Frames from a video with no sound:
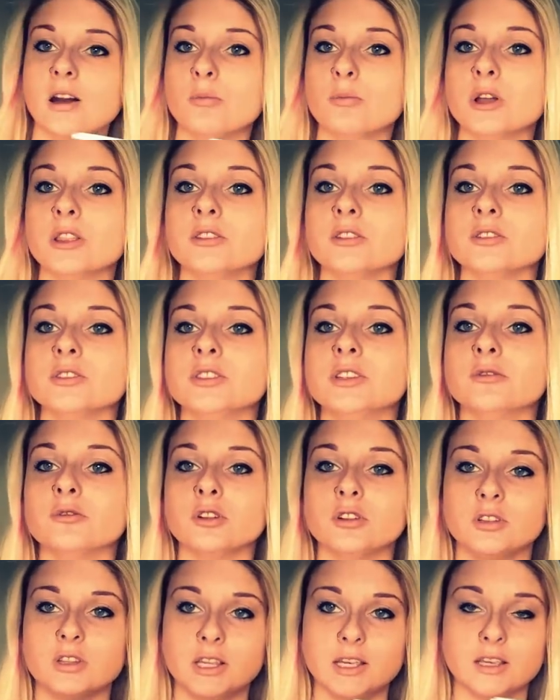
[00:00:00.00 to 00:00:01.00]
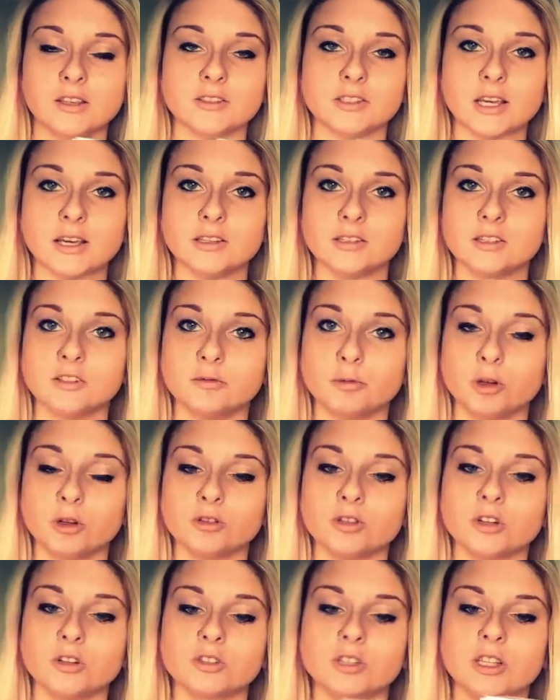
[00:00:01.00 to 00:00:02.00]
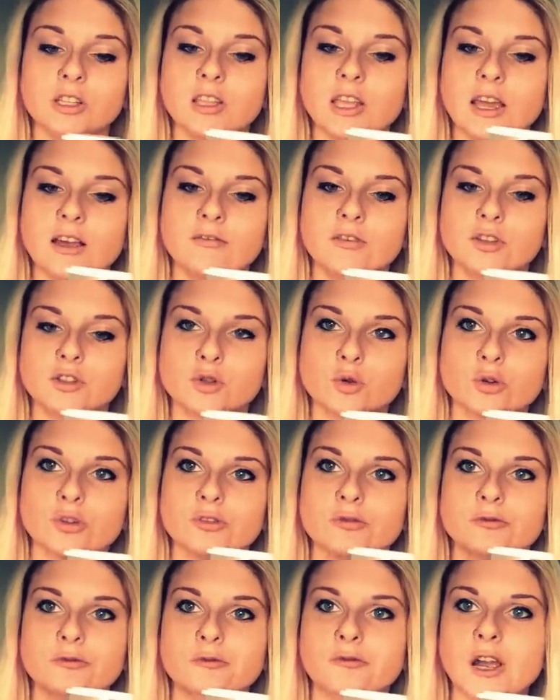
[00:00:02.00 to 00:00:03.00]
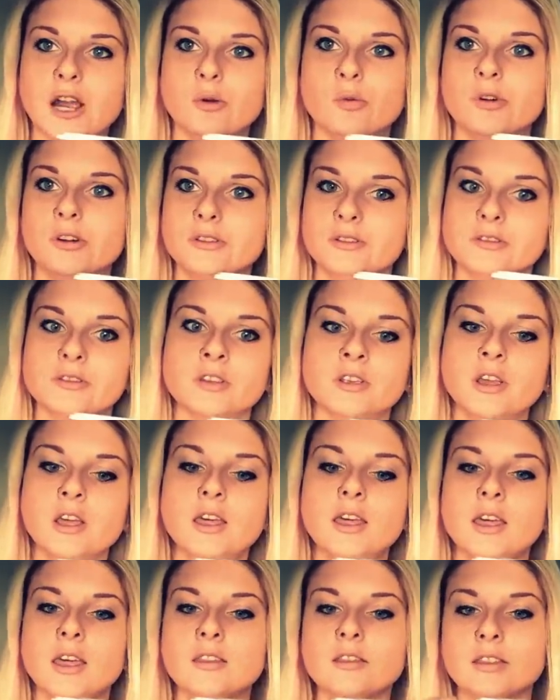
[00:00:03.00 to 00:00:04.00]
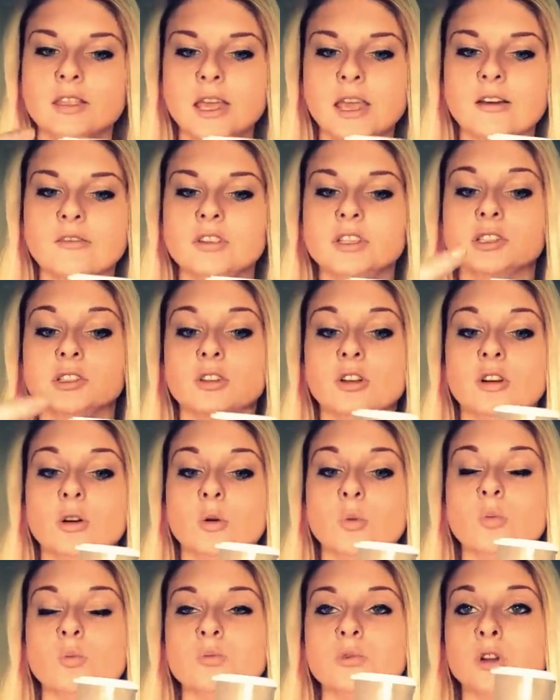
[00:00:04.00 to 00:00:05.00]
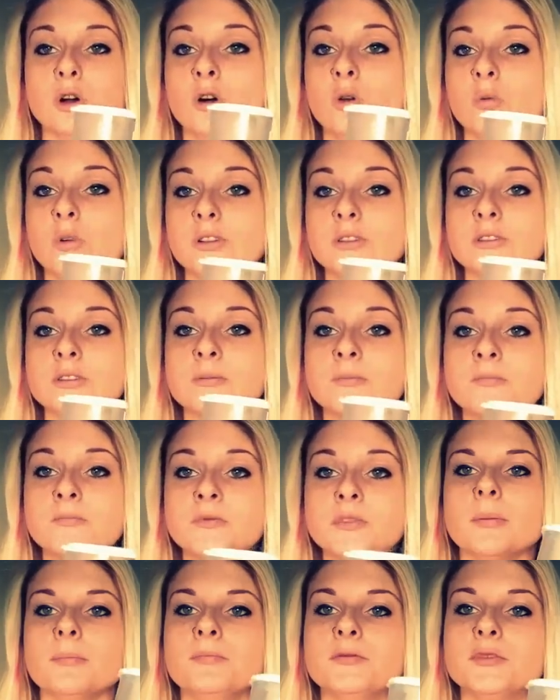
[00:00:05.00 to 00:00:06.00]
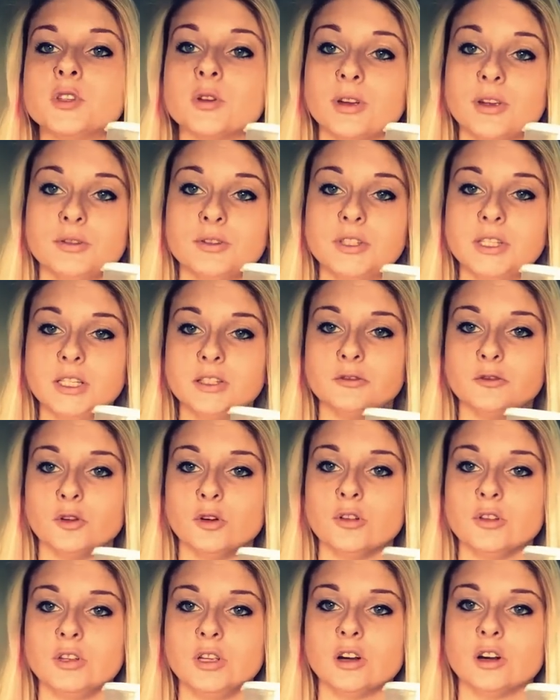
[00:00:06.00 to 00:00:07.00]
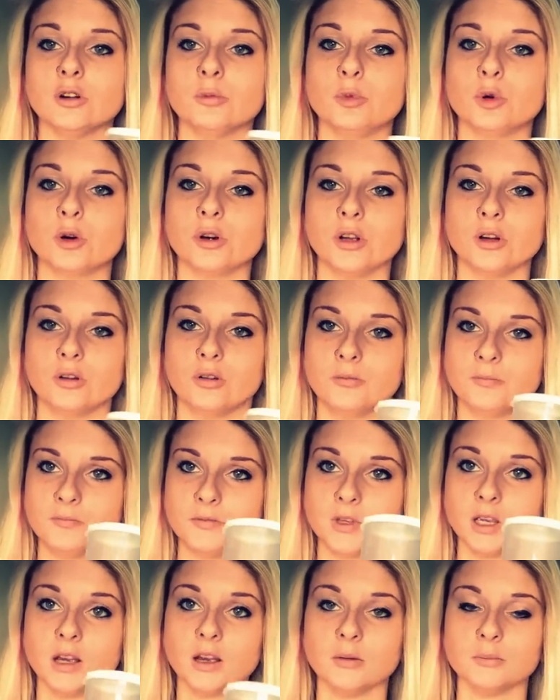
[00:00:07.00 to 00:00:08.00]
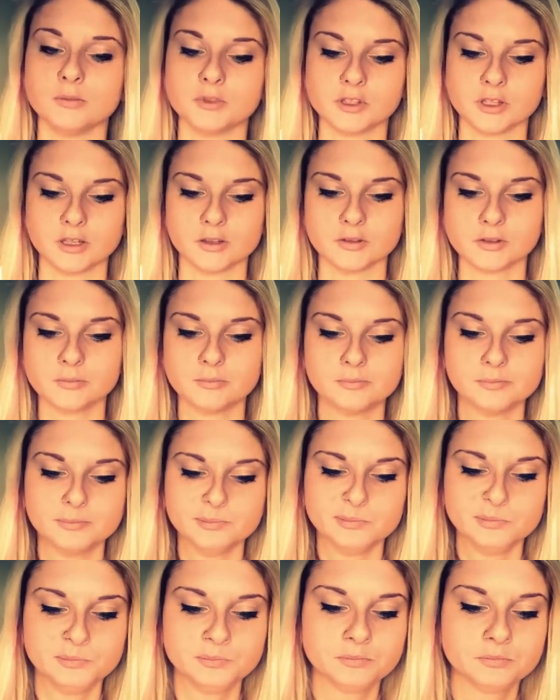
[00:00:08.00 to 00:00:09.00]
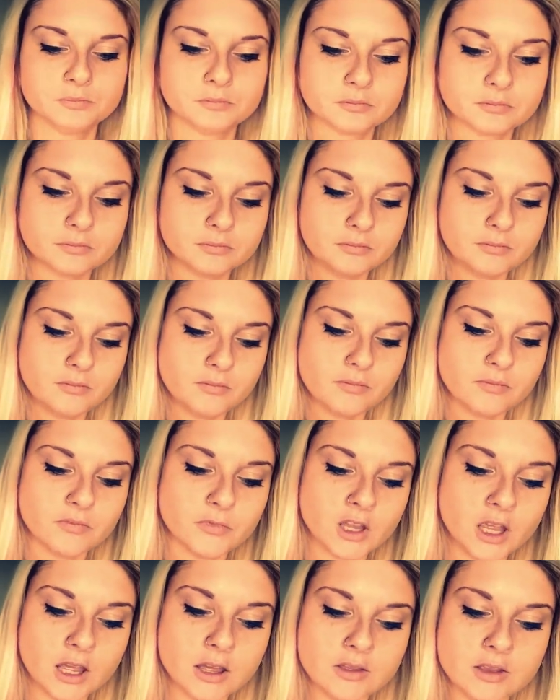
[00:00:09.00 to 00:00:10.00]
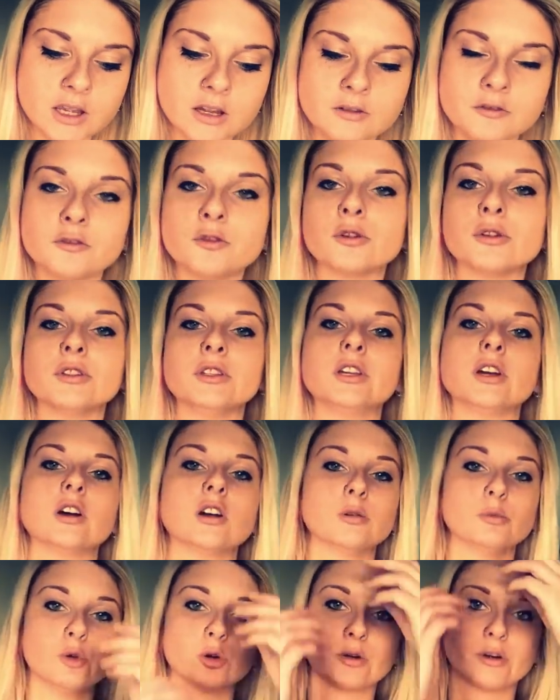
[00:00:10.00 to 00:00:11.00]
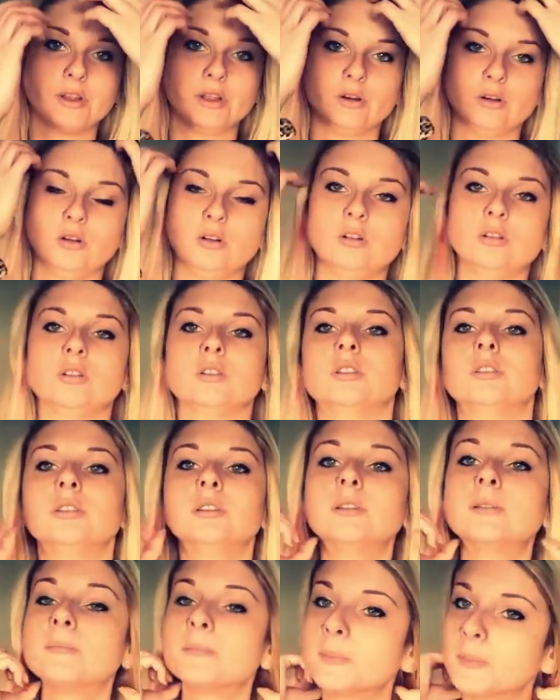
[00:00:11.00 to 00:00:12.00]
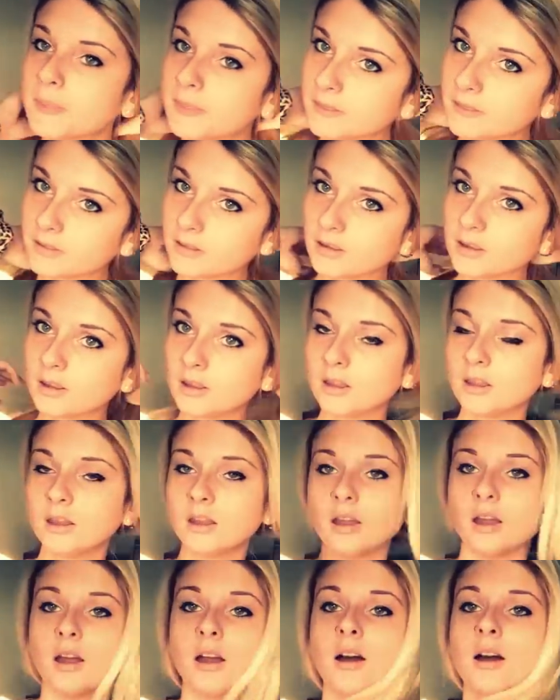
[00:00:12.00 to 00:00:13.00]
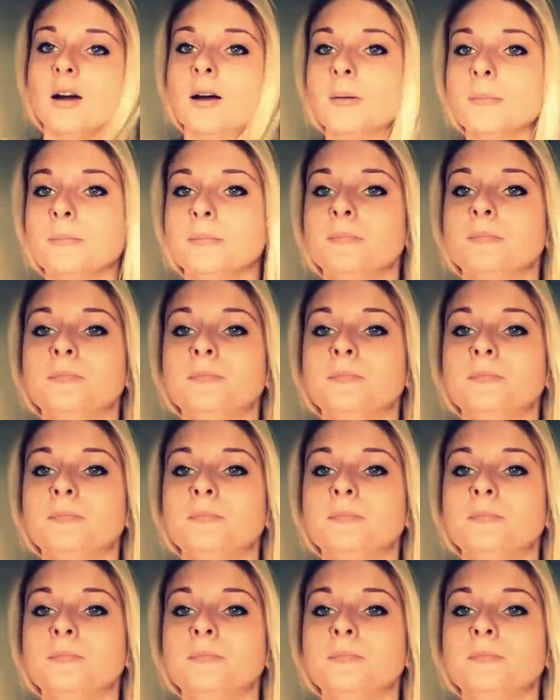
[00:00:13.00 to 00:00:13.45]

now, but there's different like sizes of pill jars. Like they have the short fat ones, and then they have these long tall ones. So I use these for the arboreal slings, and then for the arboreal, I